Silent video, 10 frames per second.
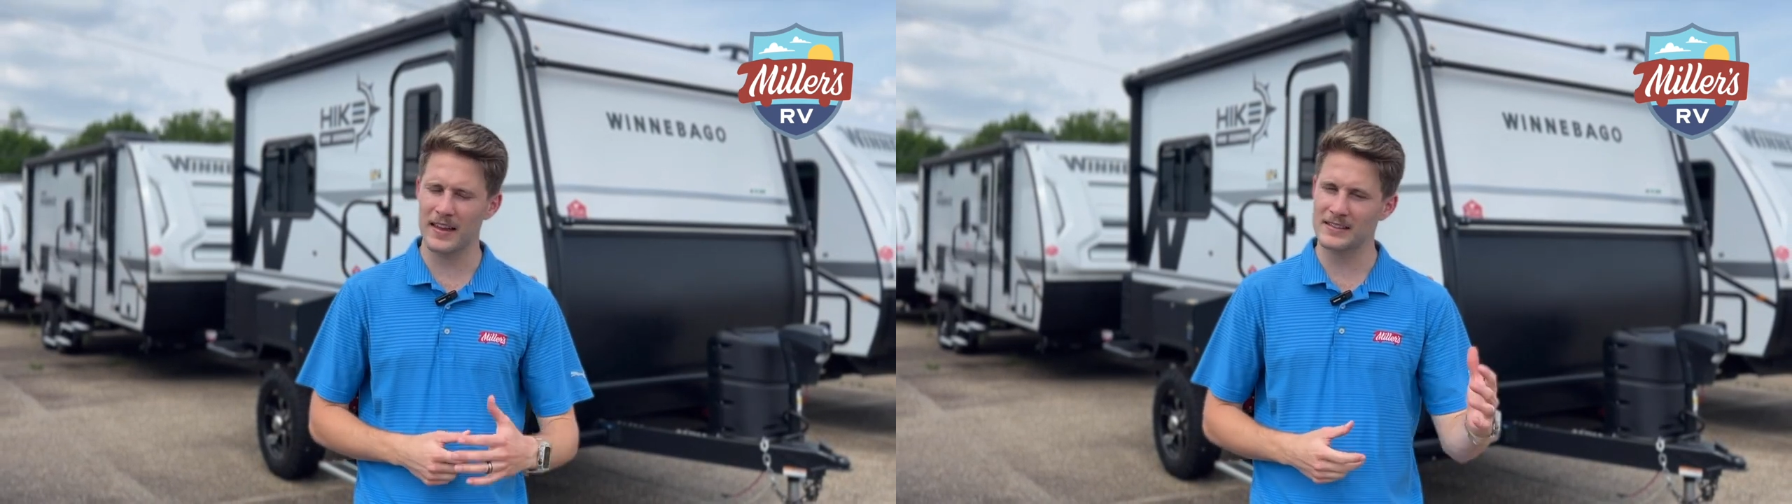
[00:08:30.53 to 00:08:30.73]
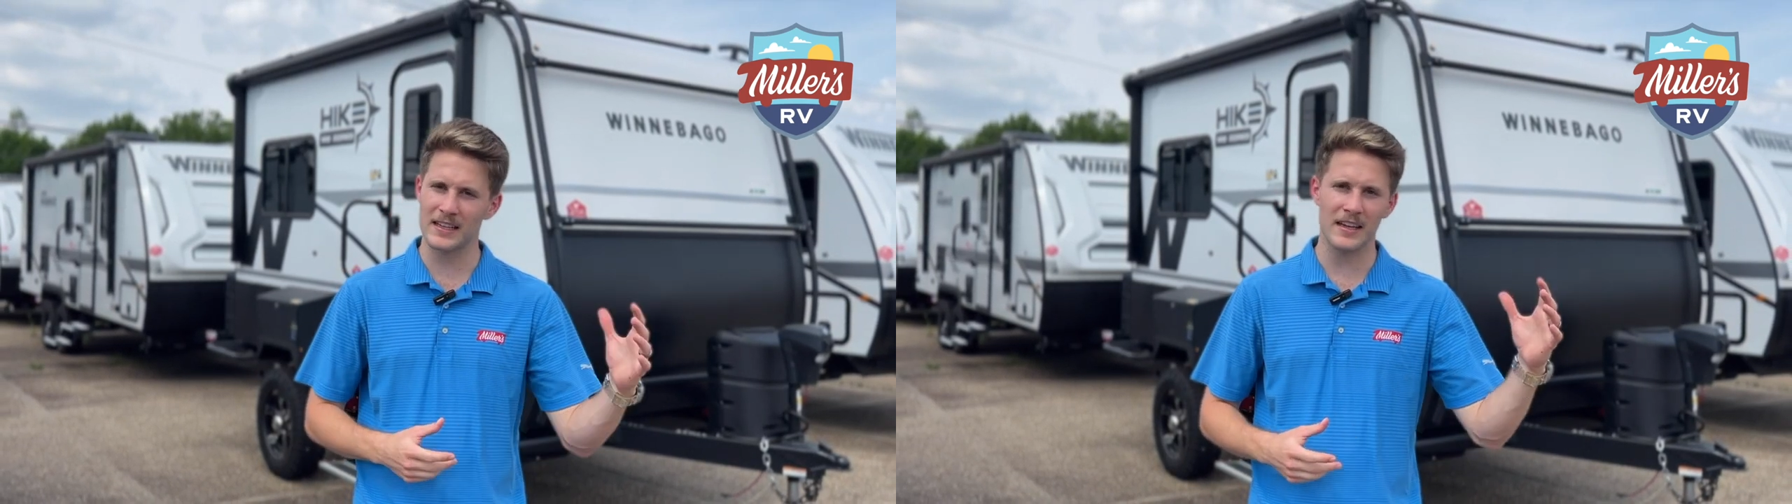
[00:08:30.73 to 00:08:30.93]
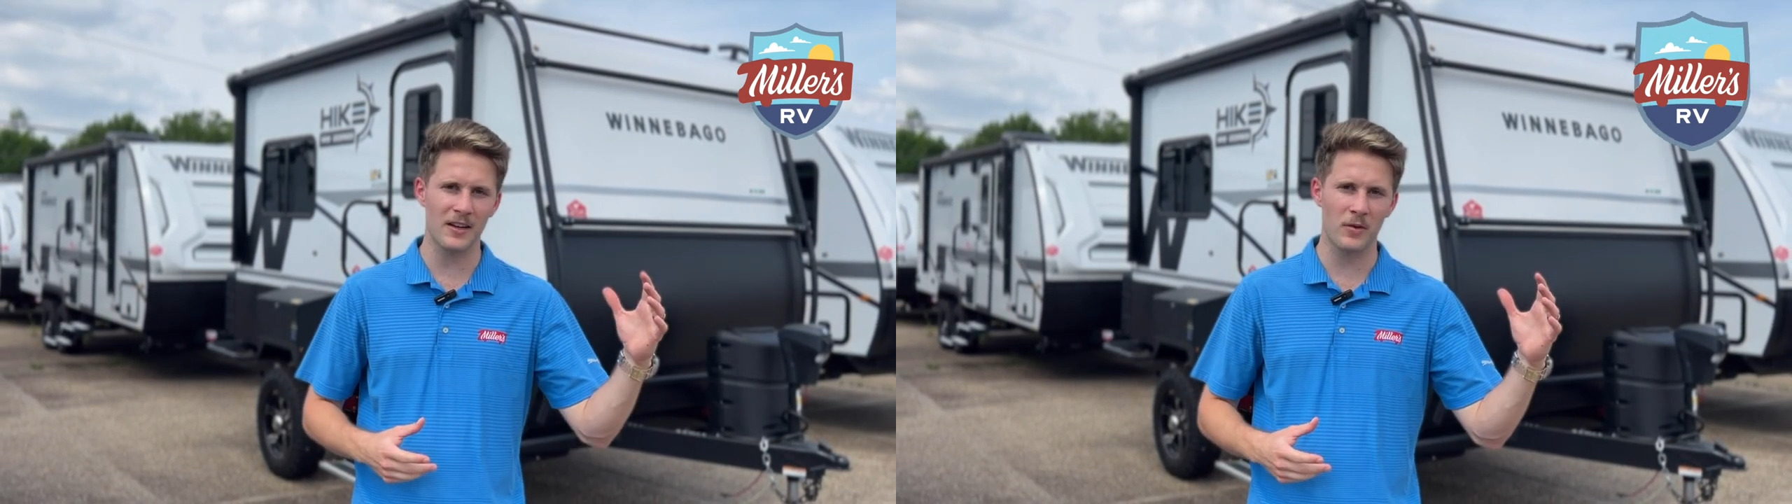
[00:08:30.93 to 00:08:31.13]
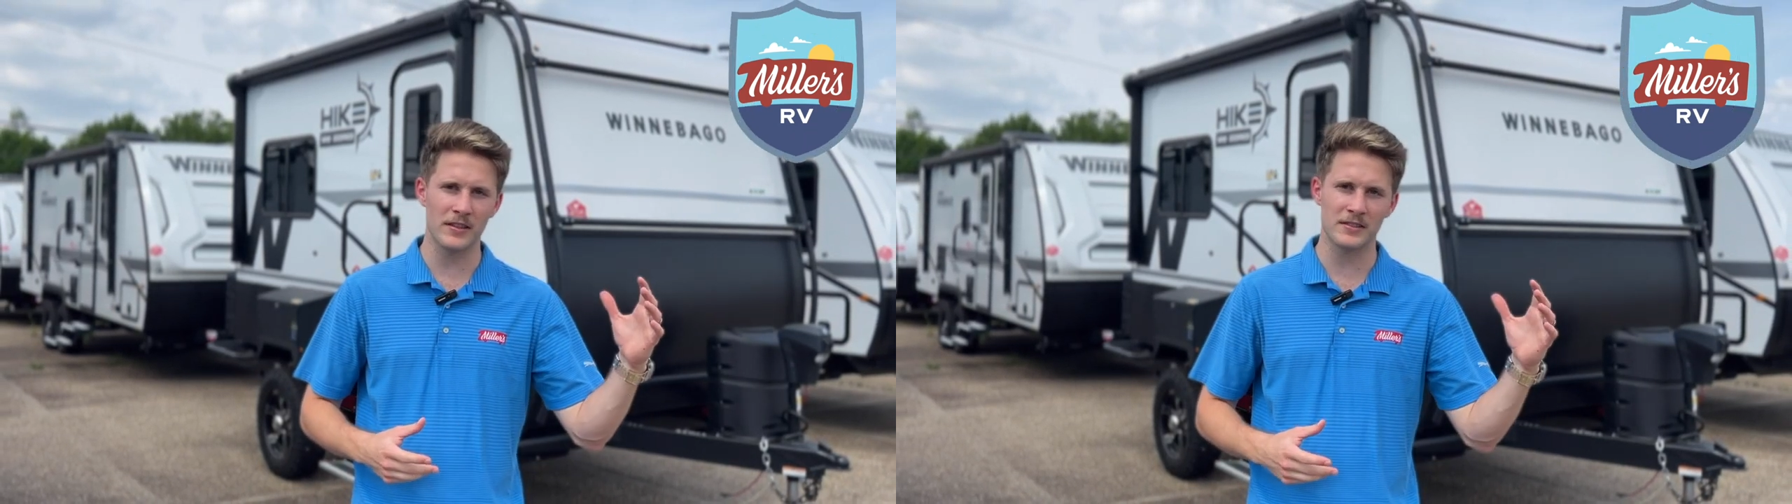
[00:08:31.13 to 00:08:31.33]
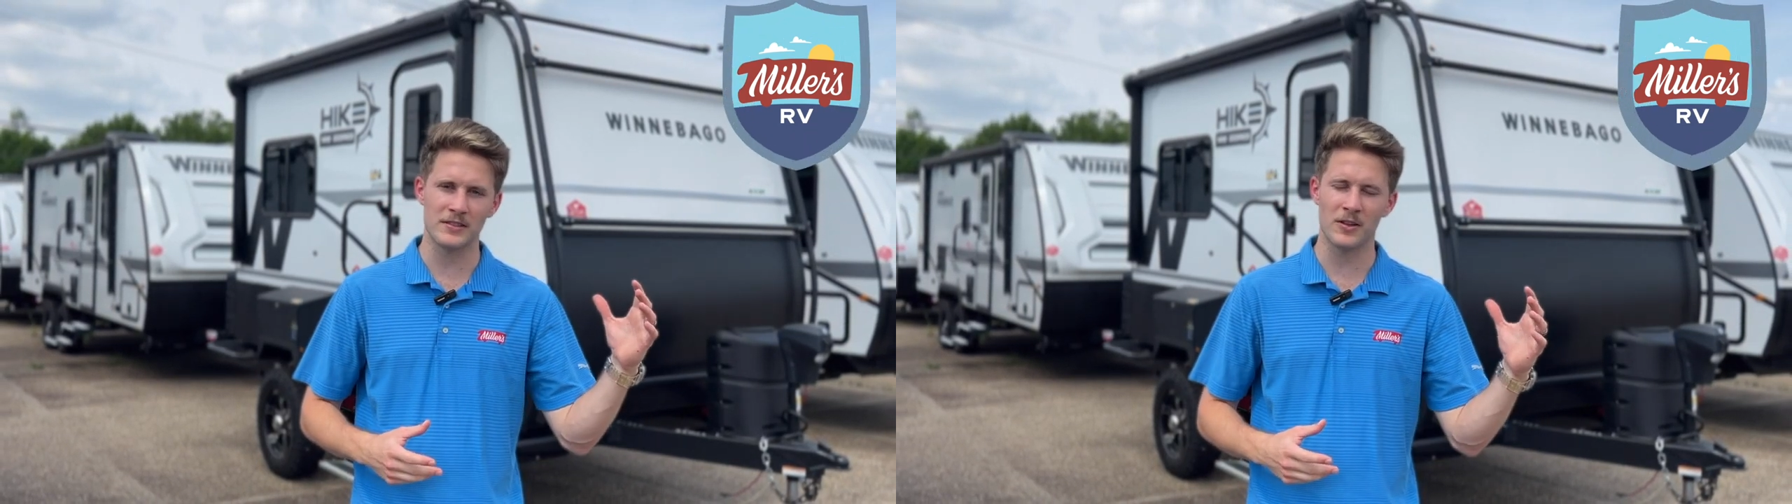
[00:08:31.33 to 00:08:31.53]
Like I said, any
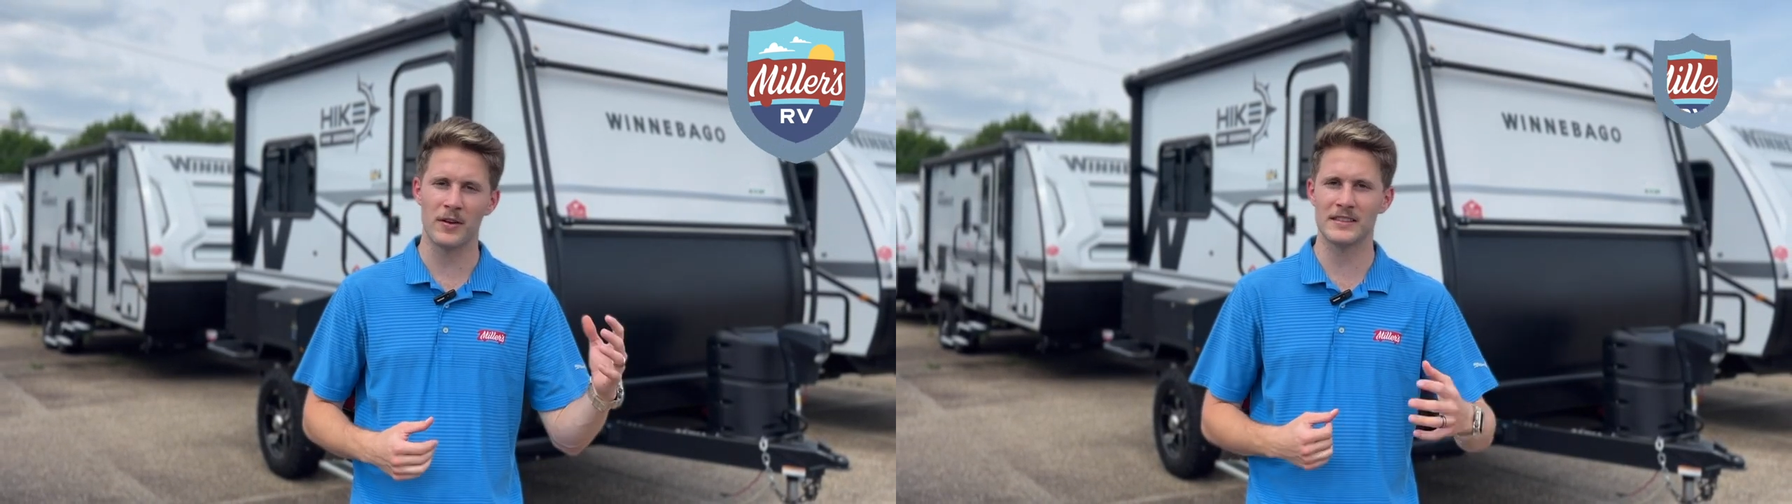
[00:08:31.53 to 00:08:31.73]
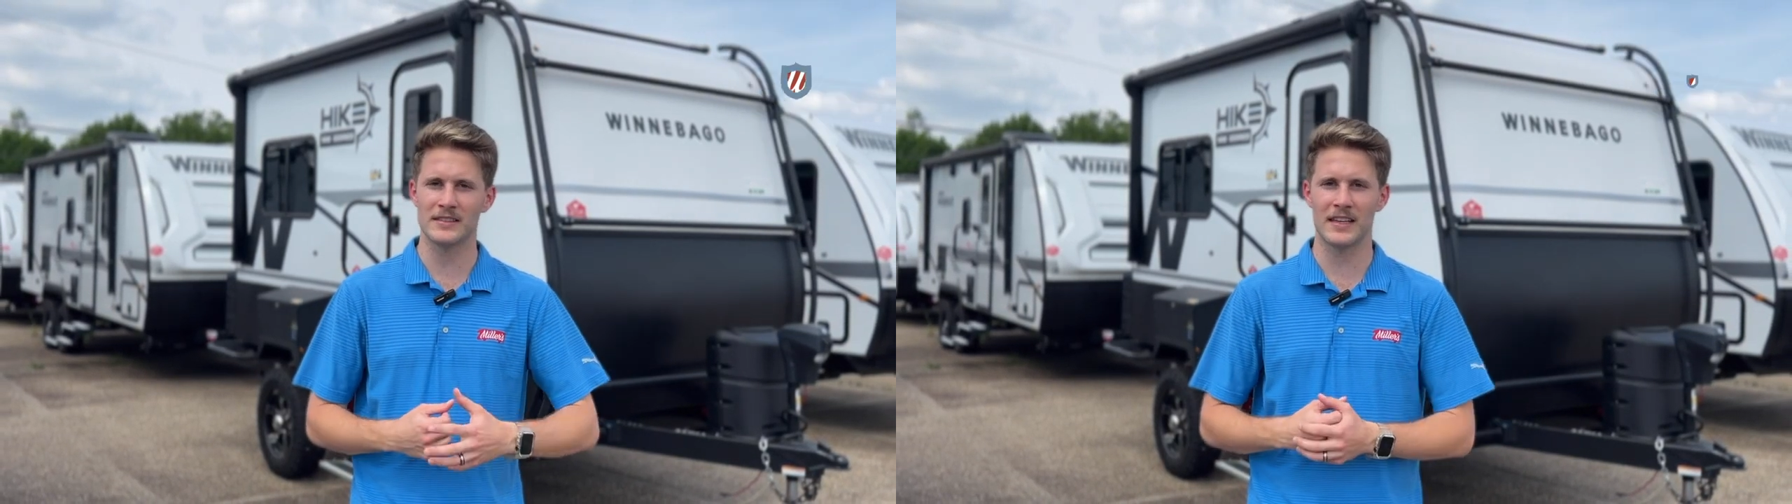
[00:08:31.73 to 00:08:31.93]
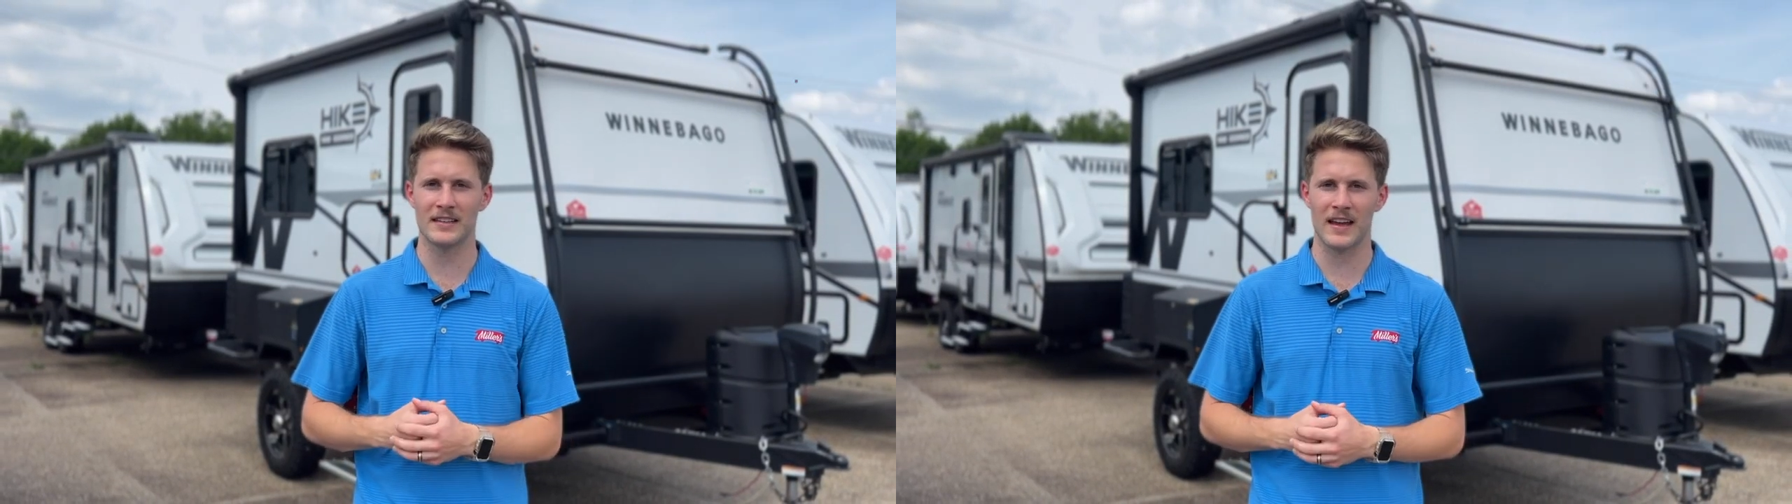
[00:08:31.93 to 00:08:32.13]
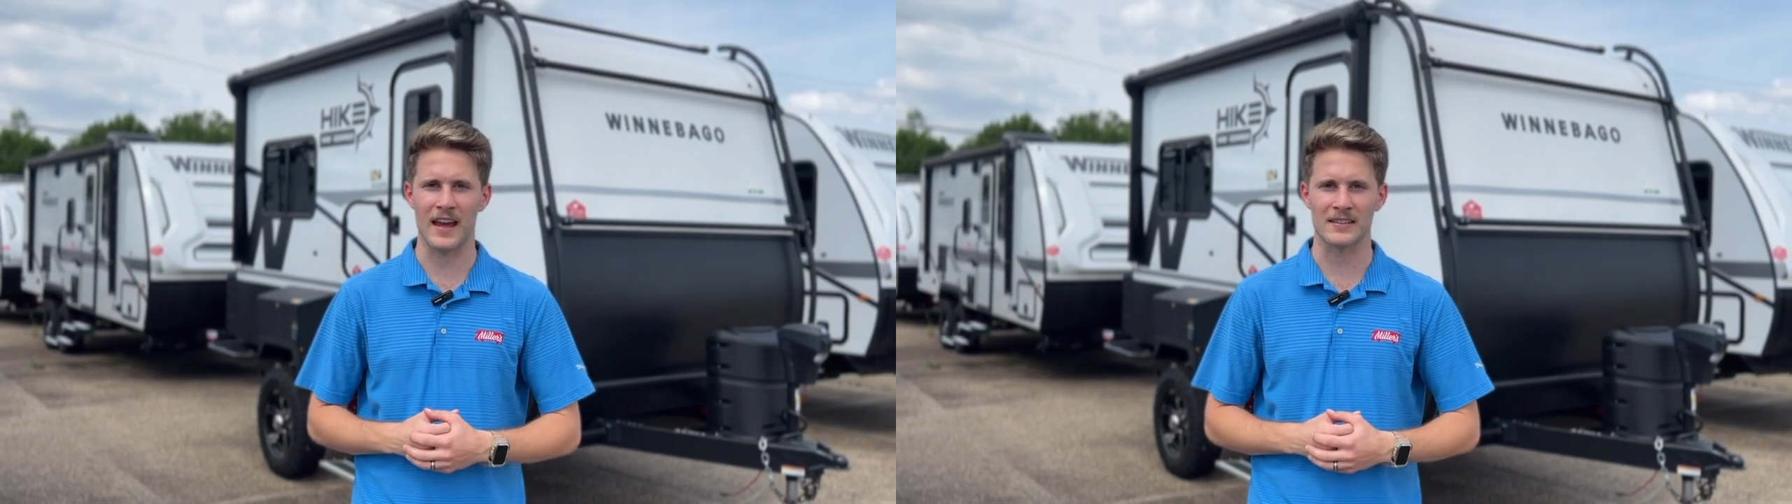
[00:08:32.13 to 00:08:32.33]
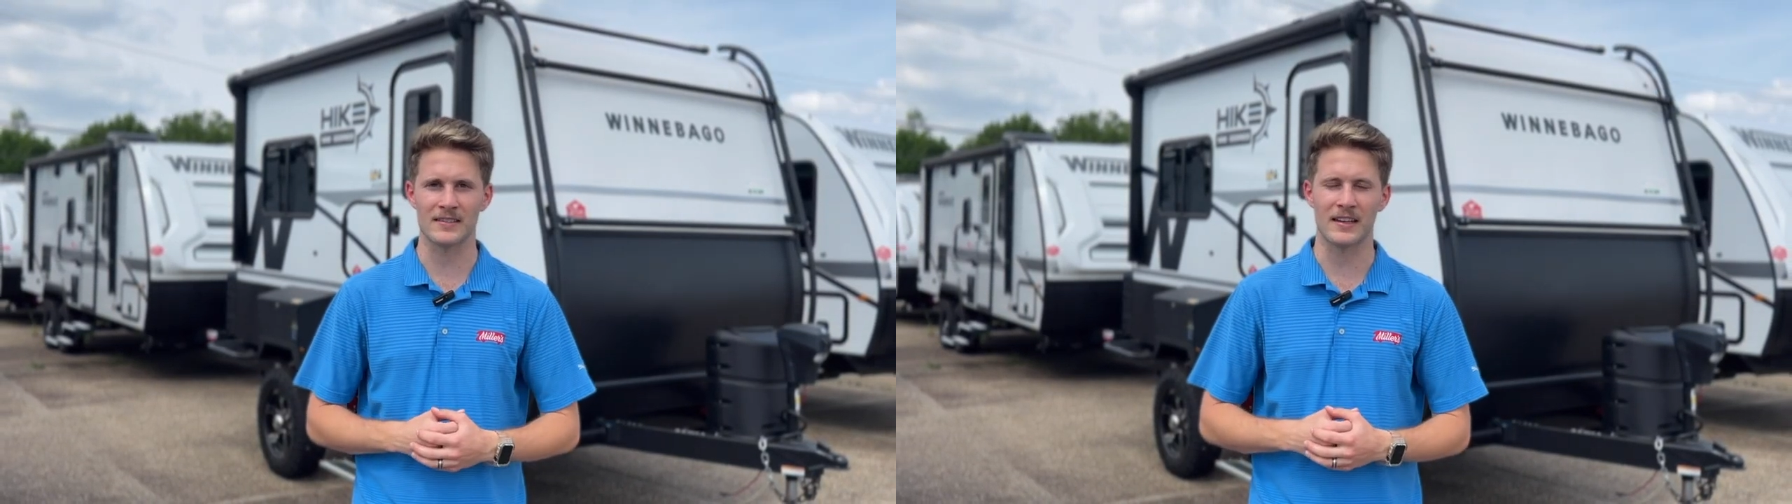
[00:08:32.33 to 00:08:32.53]
questions, don't hesitate to
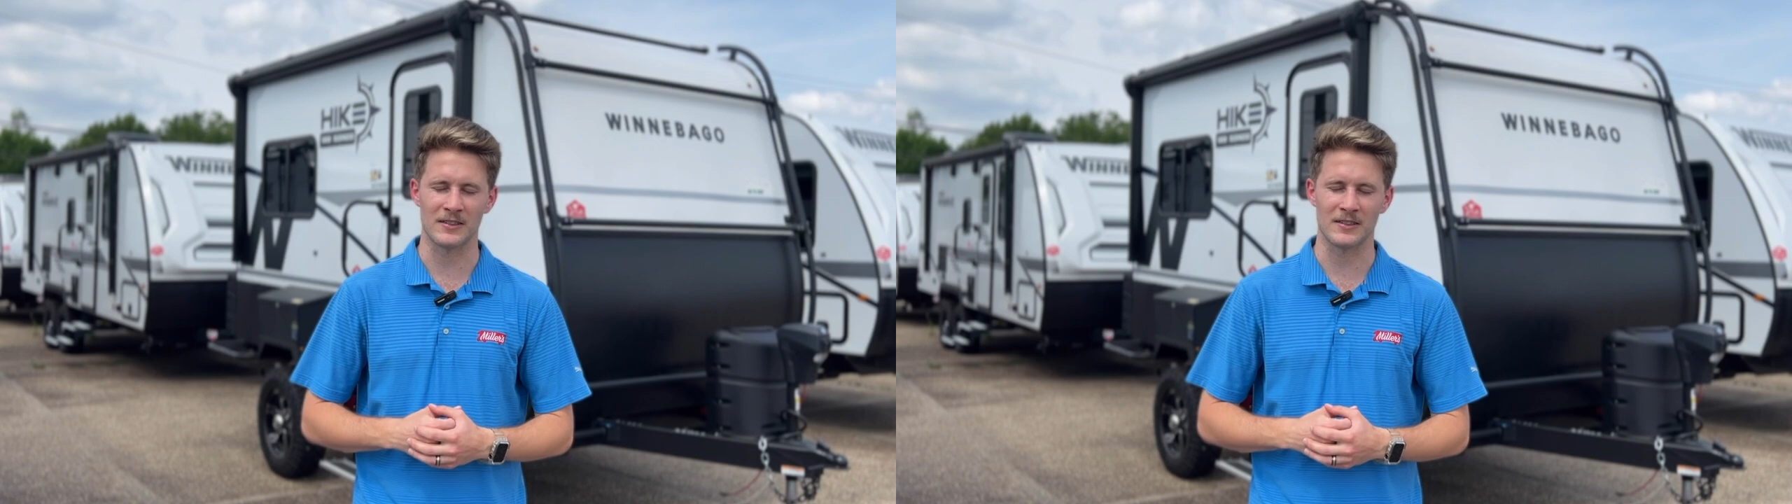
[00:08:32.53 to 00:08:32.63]
ask.